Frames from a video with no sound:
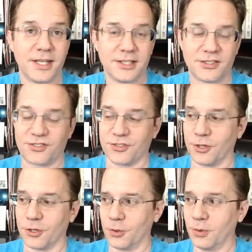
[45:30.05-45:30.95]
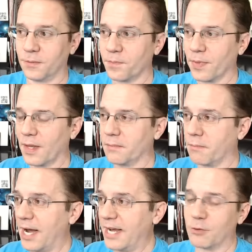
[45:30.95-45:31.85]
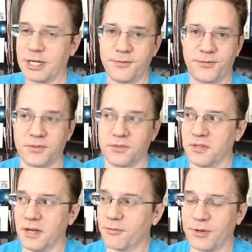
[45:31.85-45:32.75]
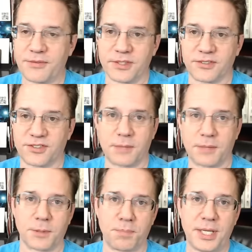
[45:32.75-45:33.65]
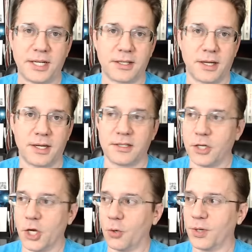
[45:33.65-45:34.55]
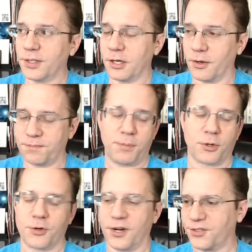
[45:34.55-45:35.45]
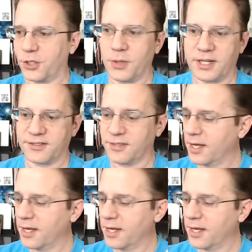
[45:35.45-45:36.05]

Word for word: So my reef never even skipped a beat. It, no one, you know, people across the U.S.